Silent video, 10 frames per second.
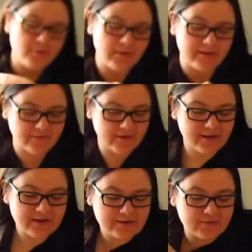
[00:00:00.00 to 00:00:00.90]
hopefully I never get
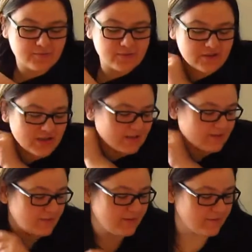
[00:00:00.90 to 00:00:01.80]
it because it's reject,
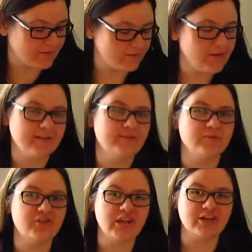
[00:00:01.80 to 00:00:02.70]
whatever. It's
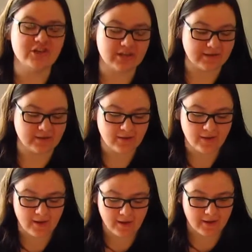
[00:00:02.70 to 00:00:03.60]
rejection.
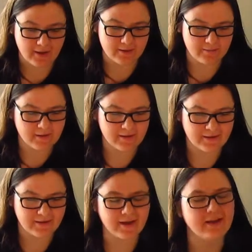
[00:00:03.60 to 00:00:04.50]

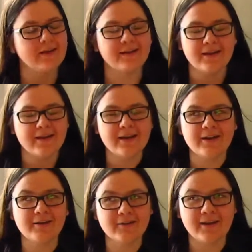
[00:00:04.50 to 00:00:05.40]

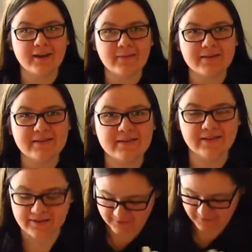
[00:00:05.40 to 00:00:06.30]
Another anime
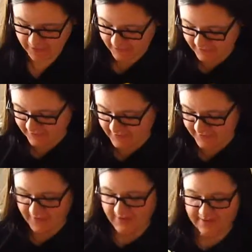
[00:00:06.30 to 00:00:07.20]
dear to my heart, if
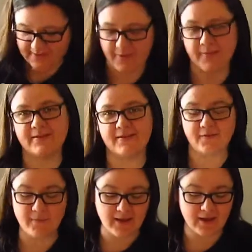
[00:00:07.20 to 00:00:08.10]
you can't tell based off
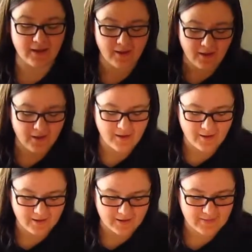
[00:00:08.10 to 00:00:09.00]
the back,
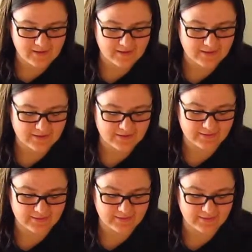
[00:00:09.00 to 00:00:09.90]

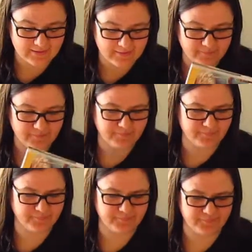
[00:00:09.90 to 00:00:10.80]
is
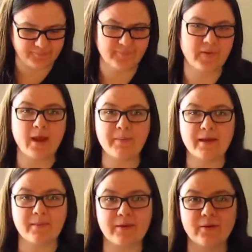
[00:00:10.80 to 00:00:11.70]

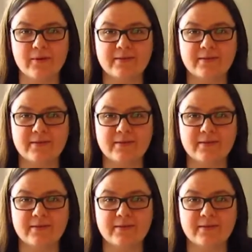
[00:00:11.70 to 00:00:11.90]
Kamigami no